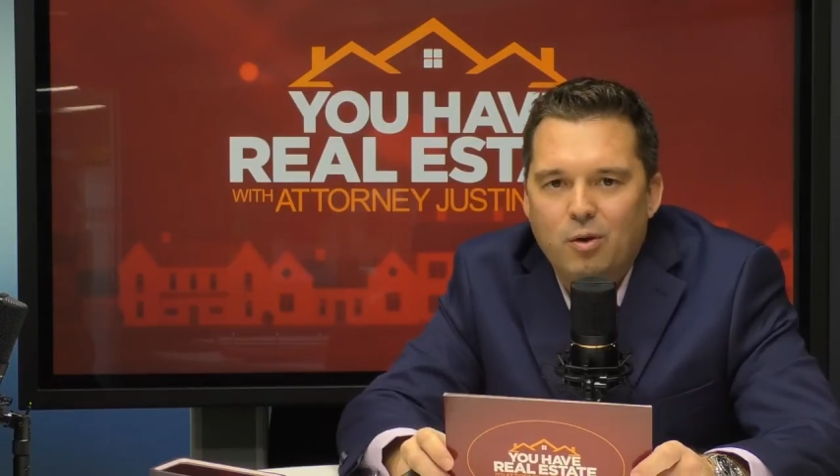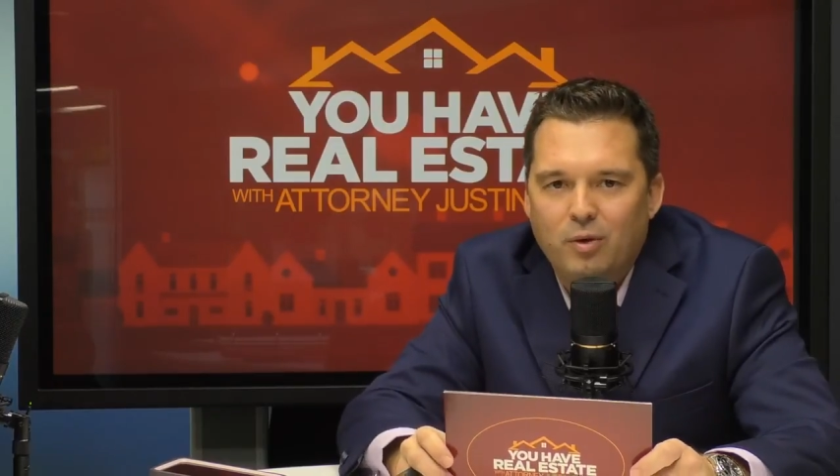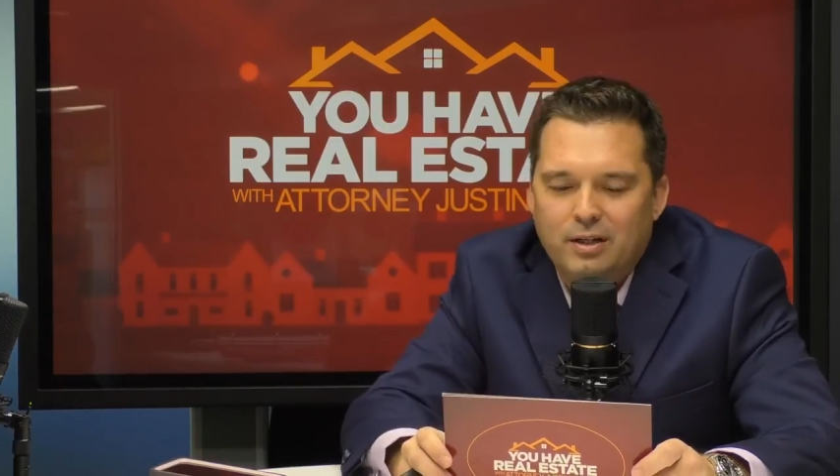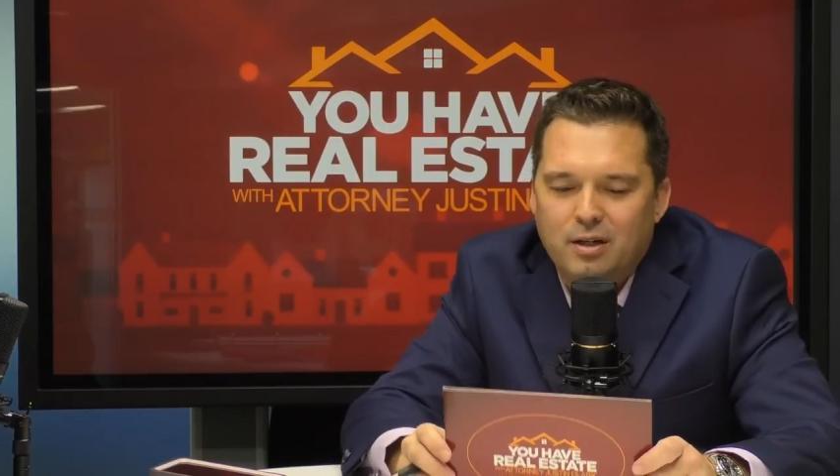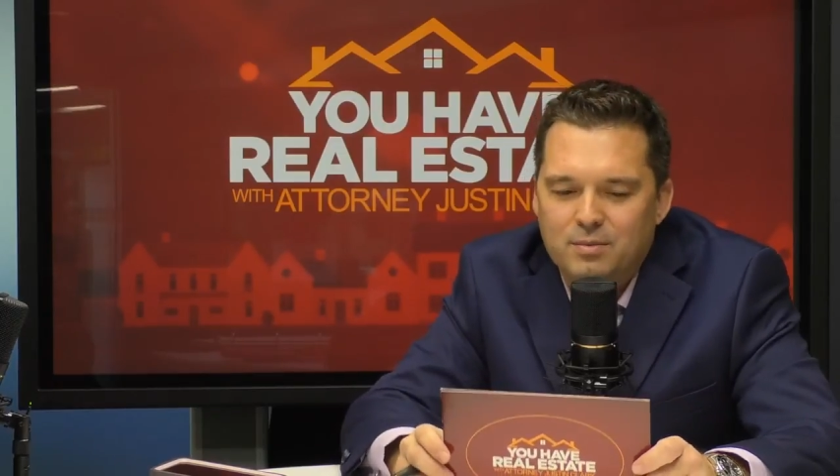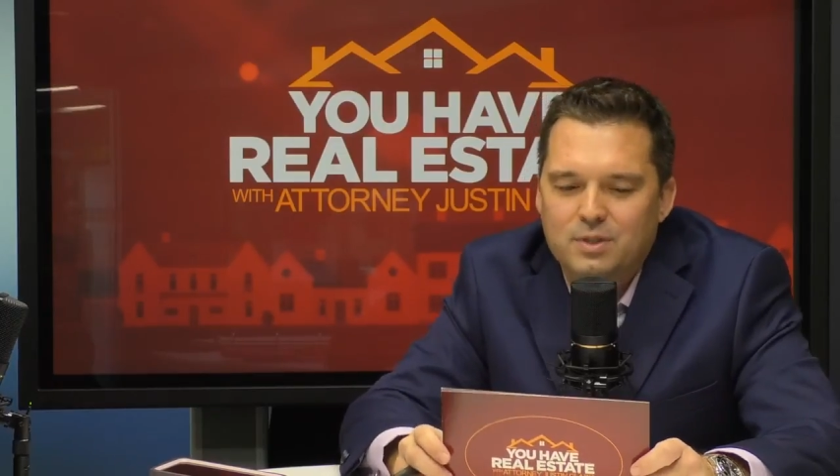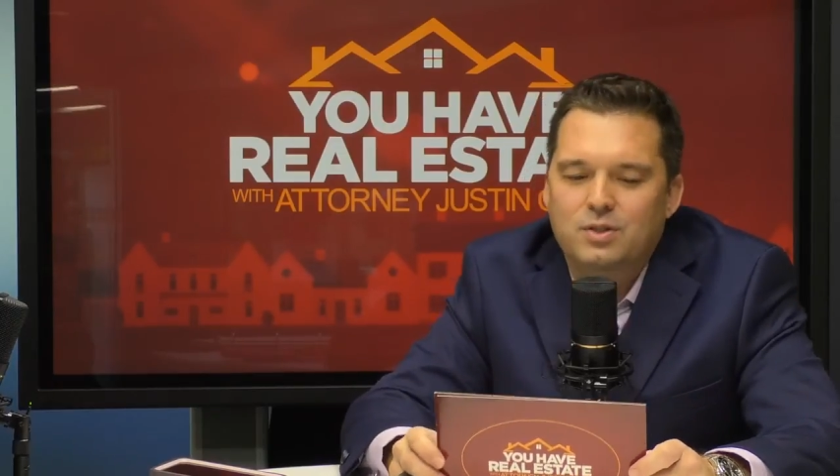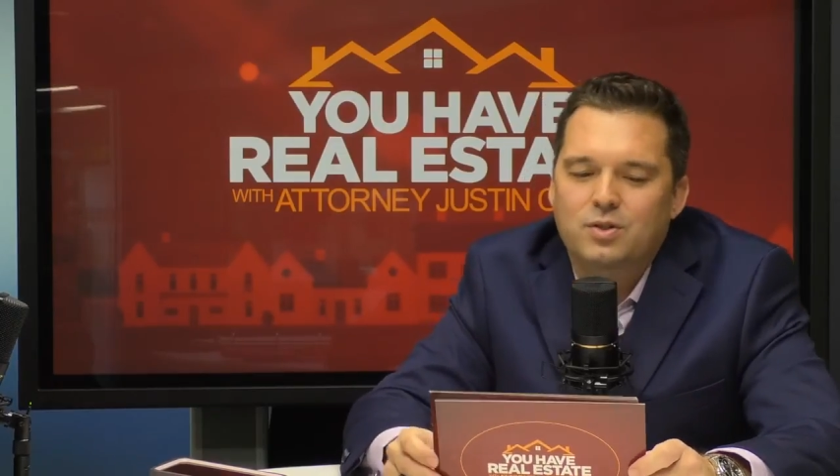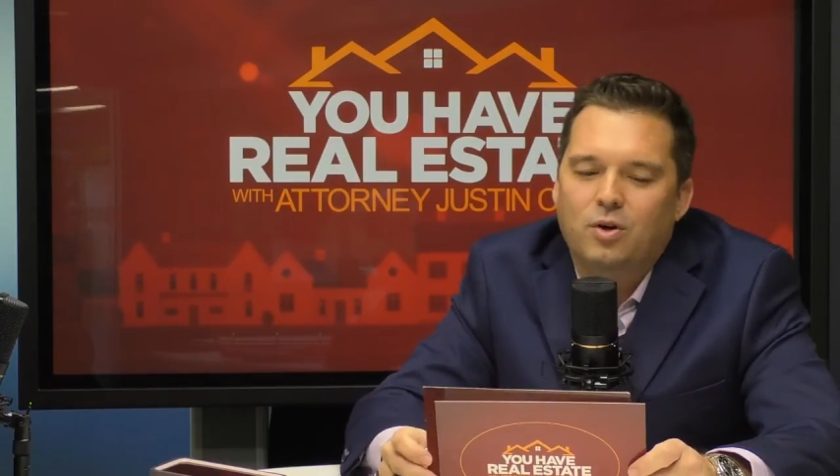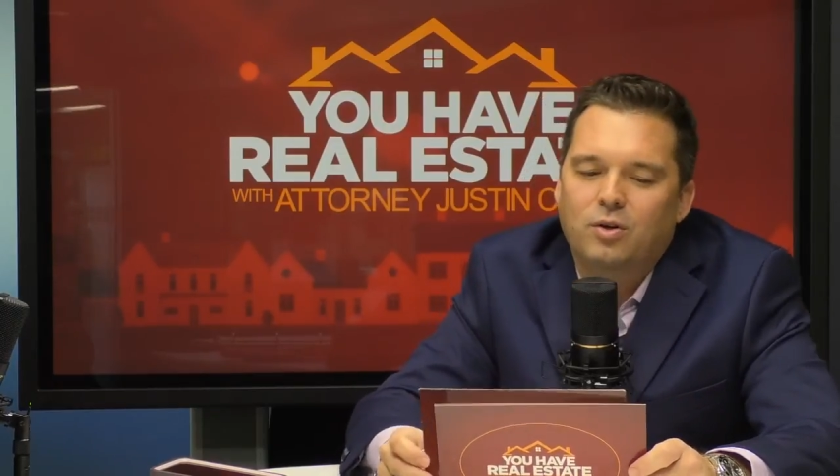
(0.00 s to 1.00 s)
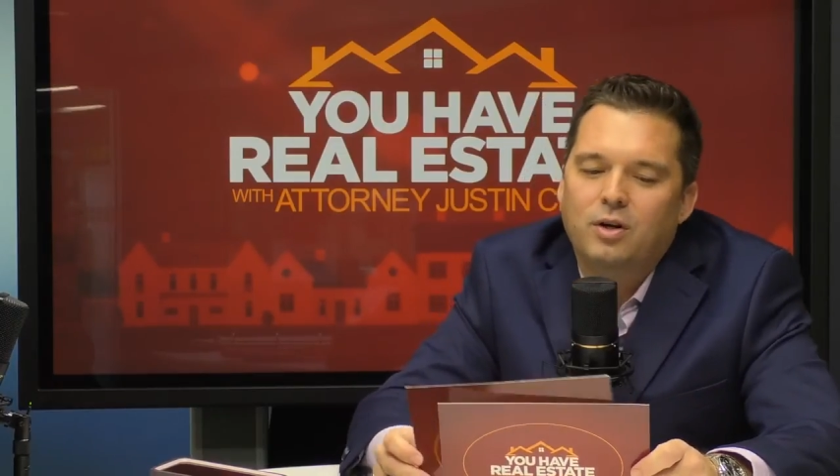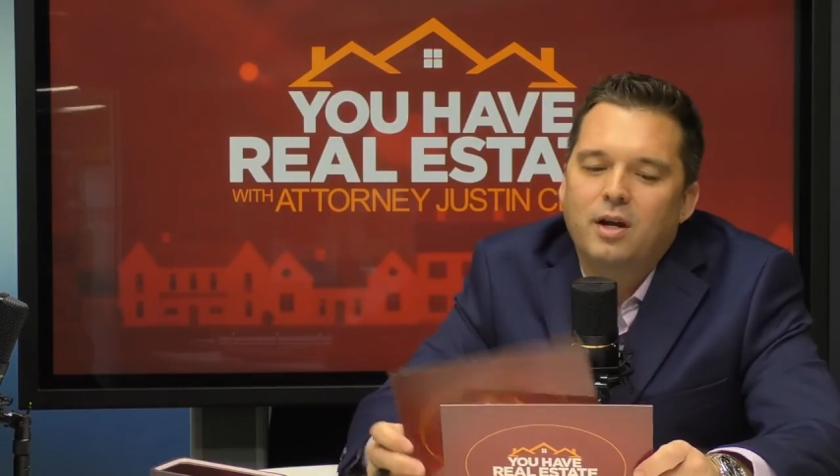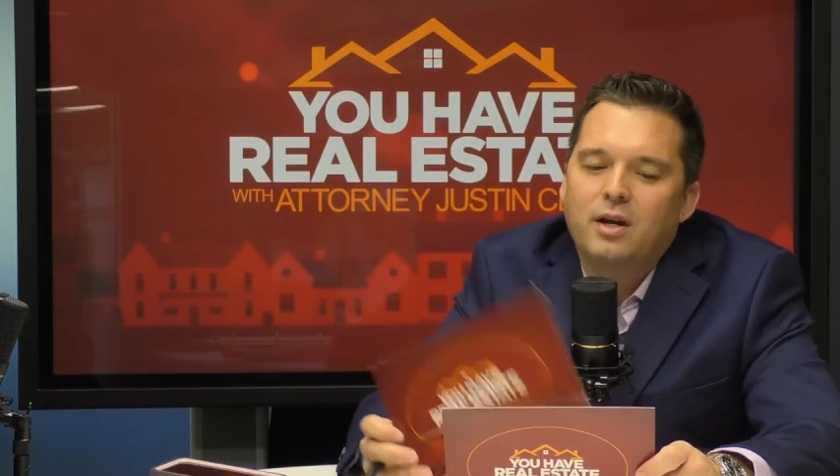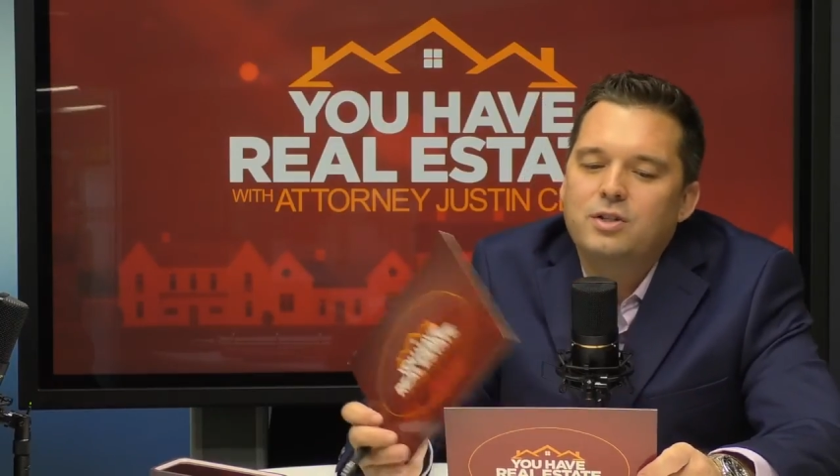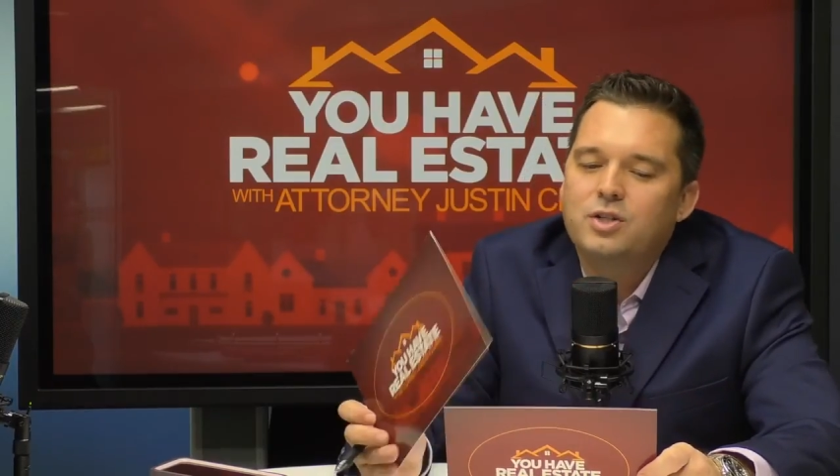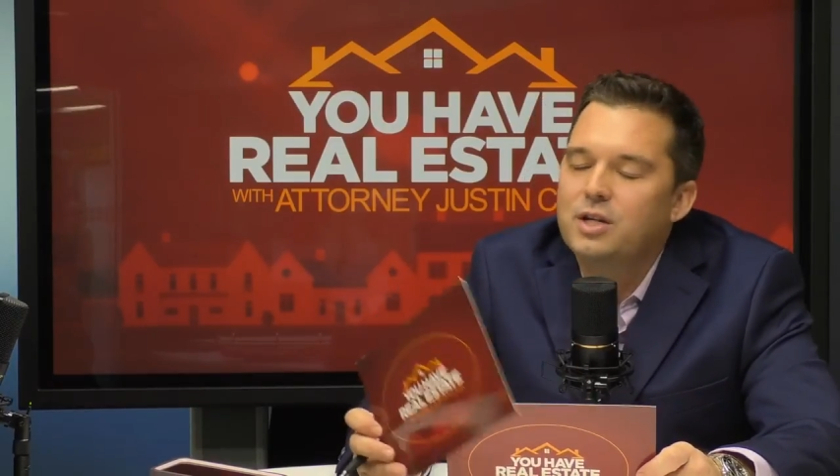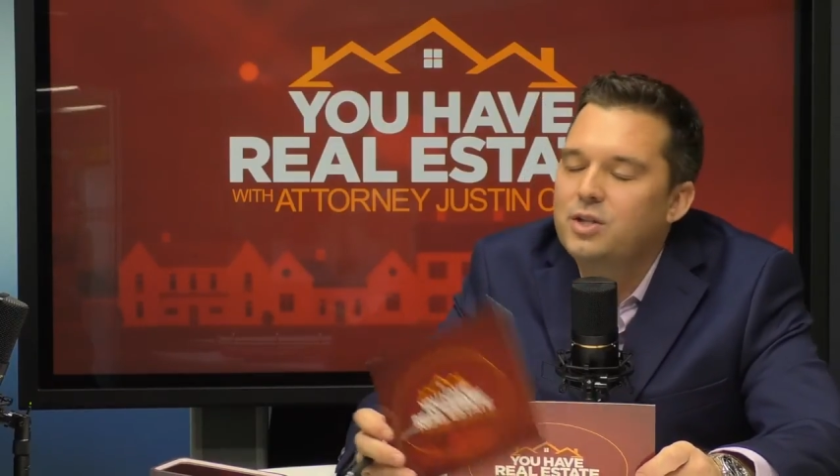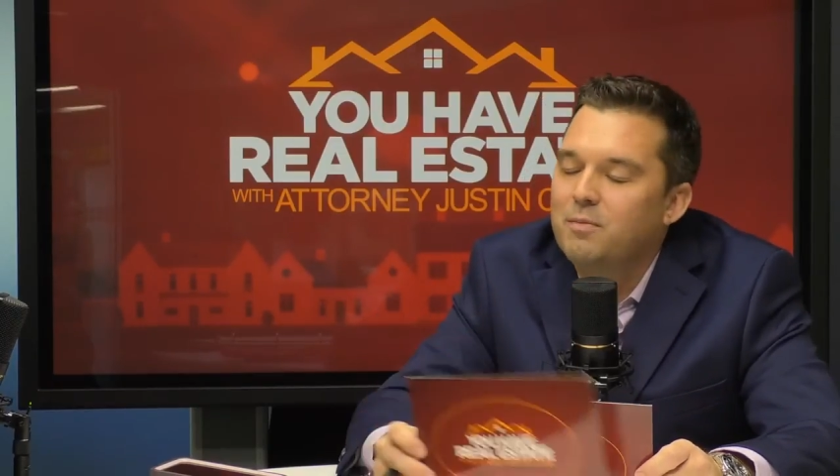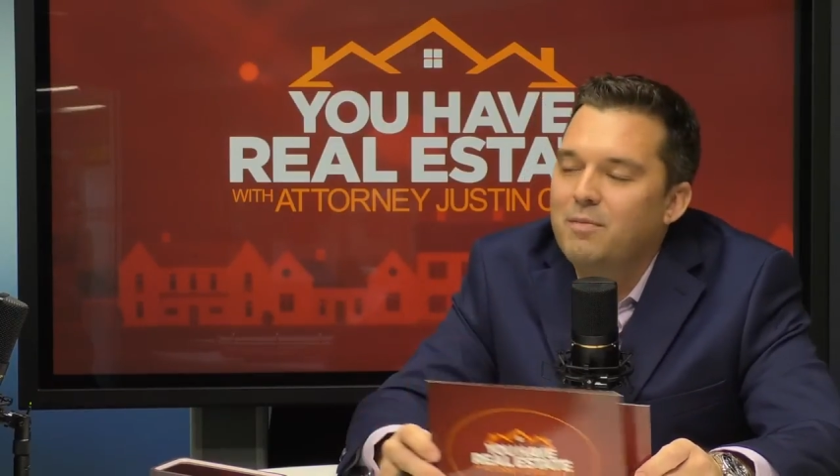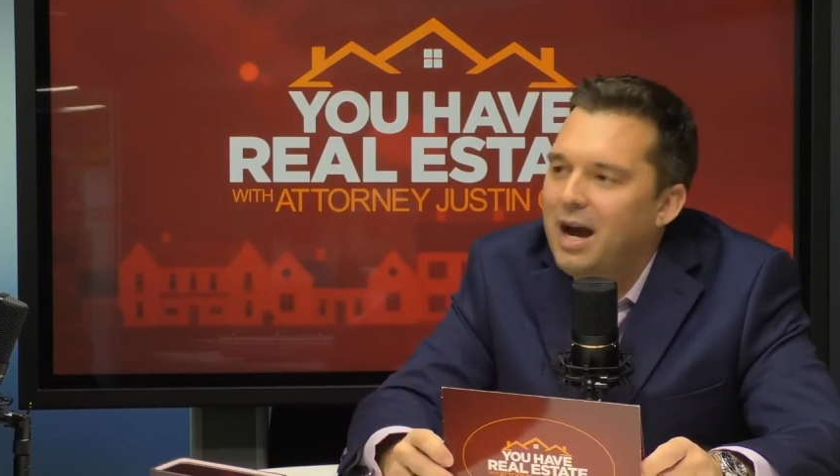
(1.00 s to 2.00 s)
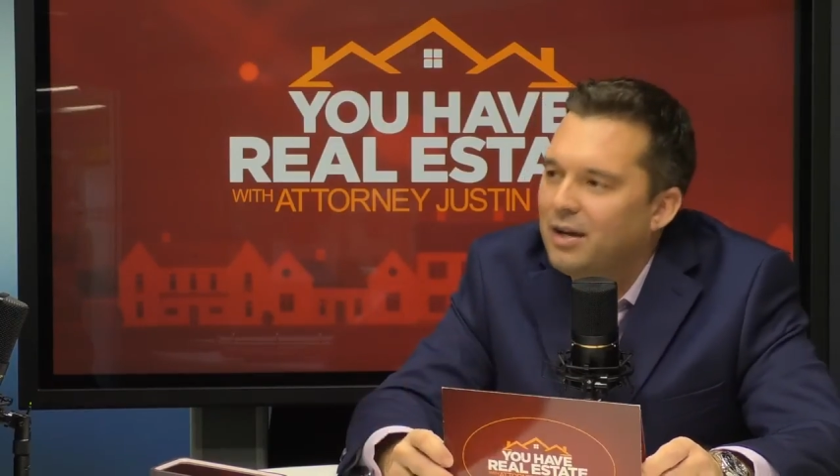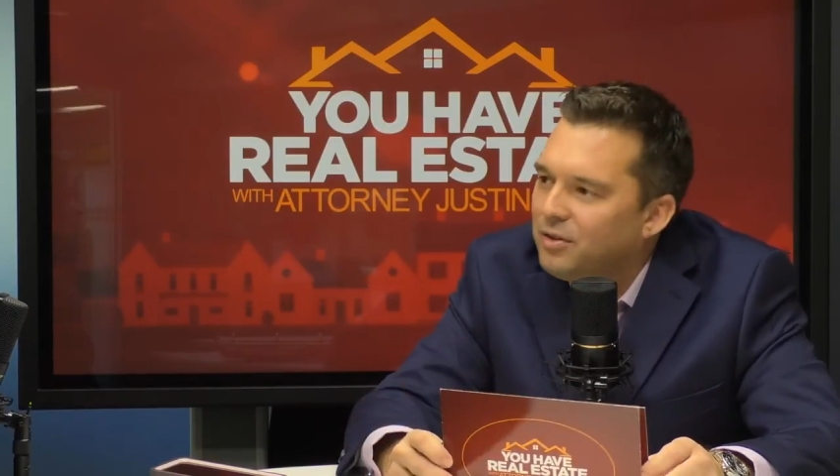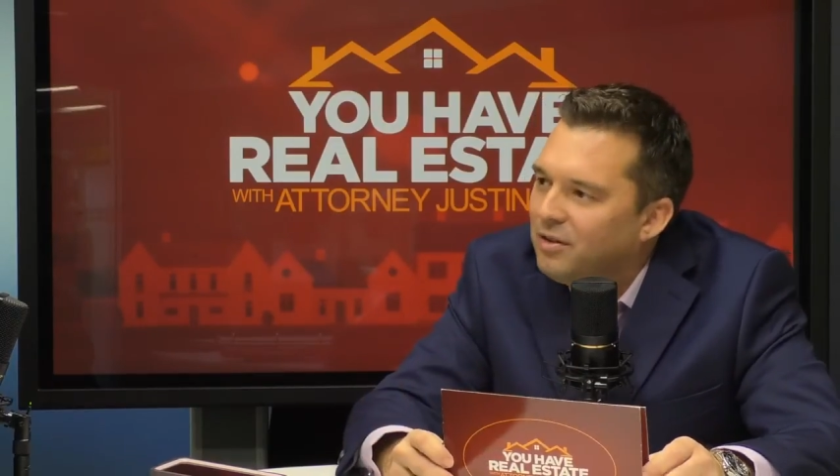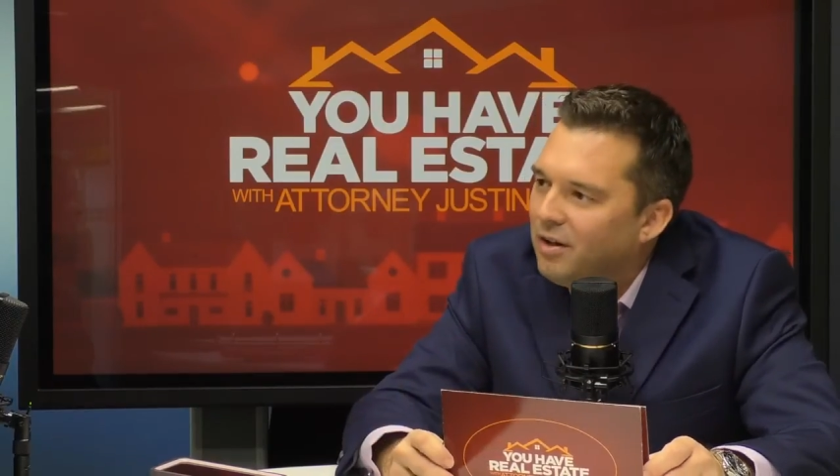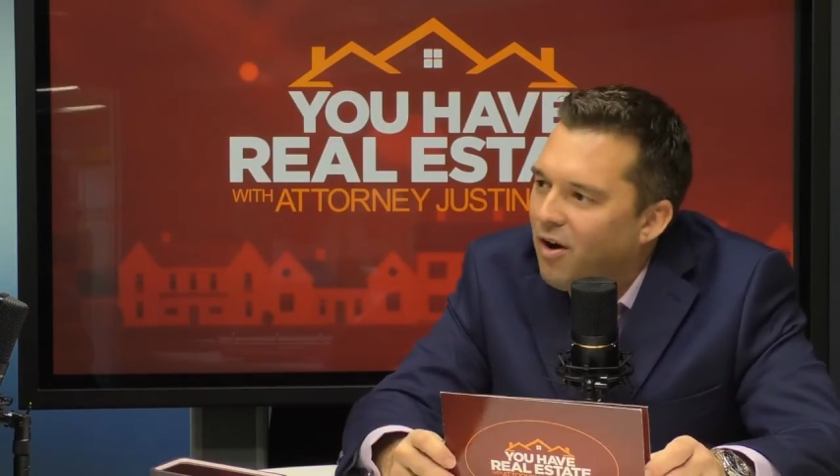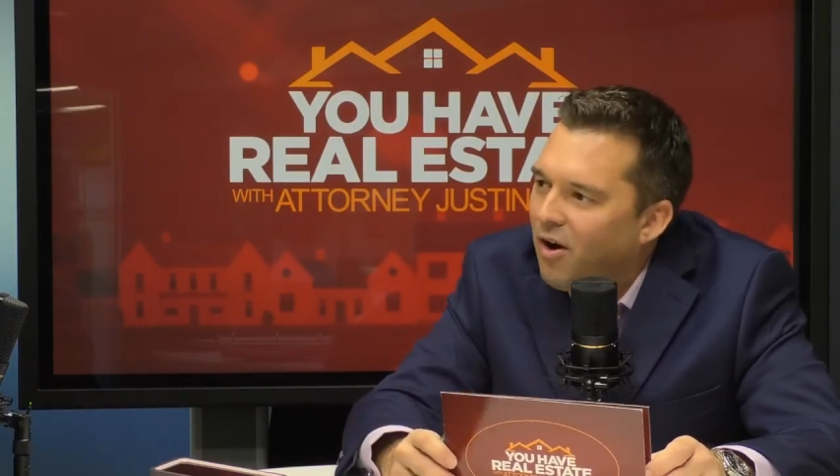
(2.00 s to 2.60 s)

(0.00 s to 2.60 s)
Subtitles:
when it comes to solar. JJ Mackel,